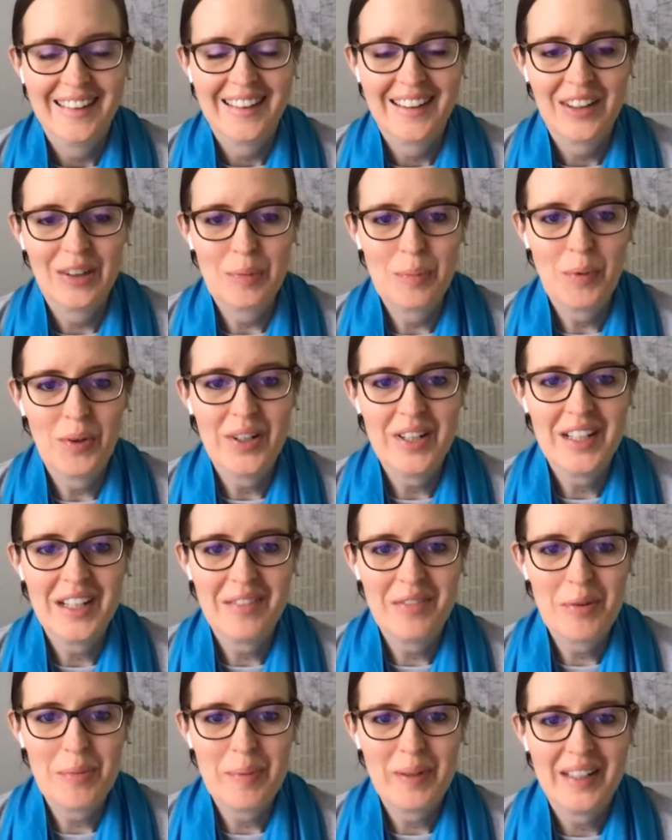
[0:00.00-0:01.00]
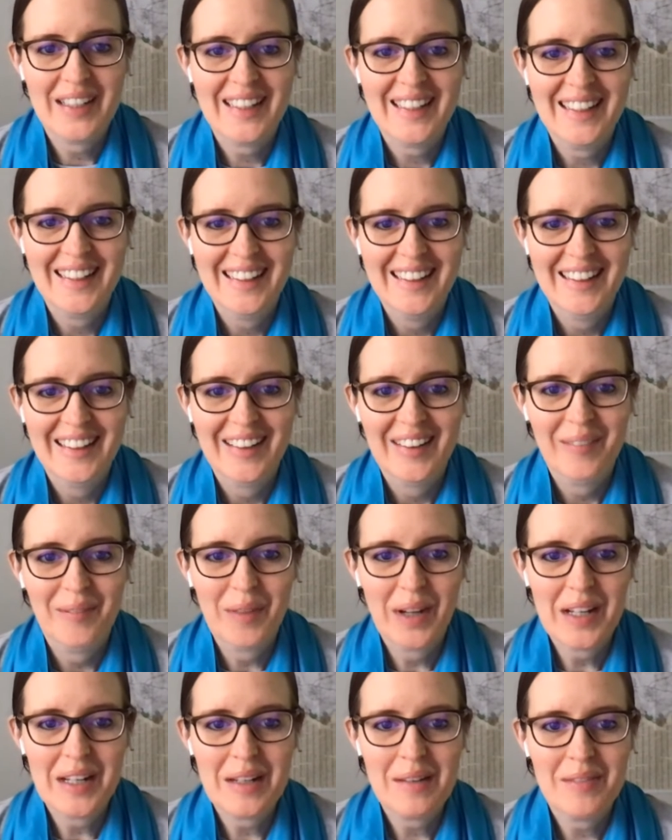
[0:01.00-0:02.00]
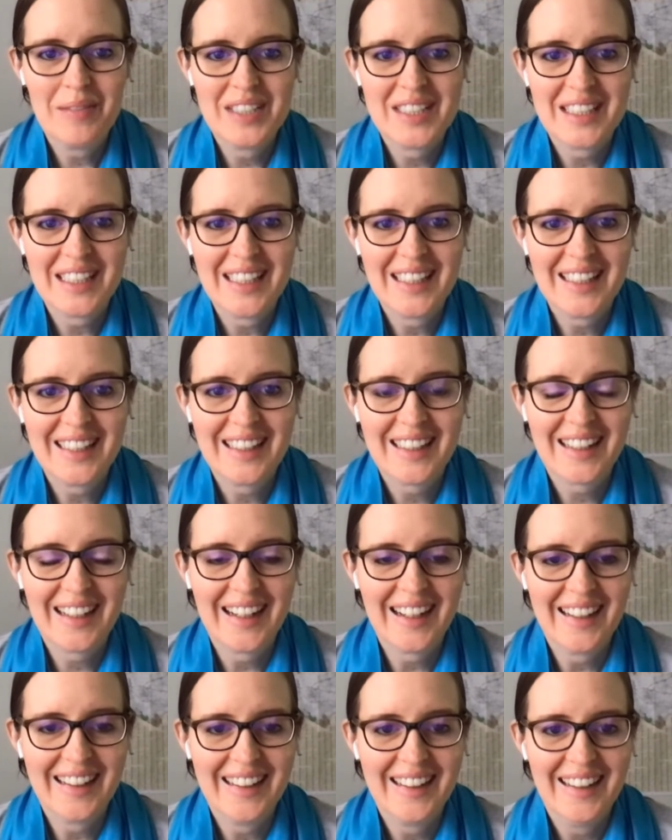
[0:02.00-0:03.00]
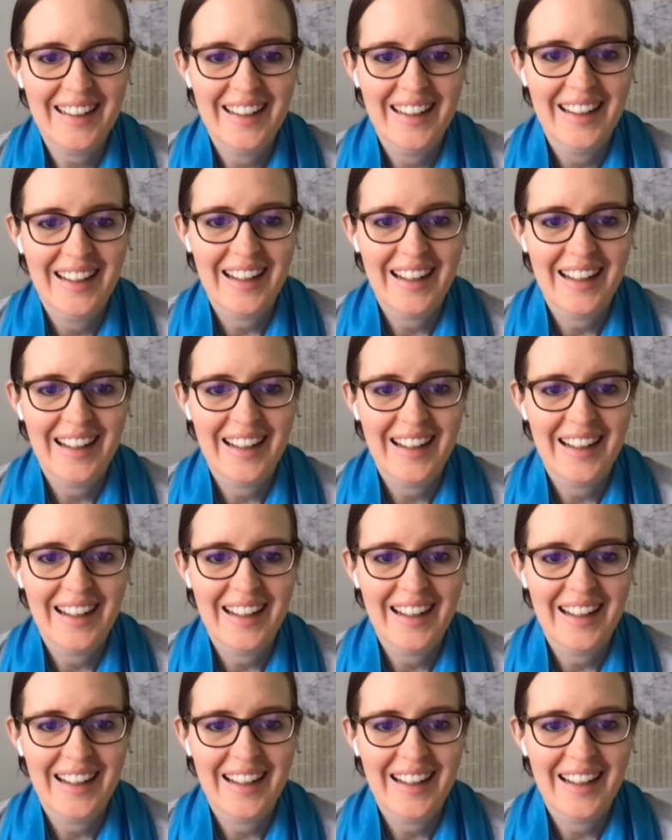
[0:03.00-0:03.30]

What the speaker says: Good morning, everybody. My name is Inga Cotton.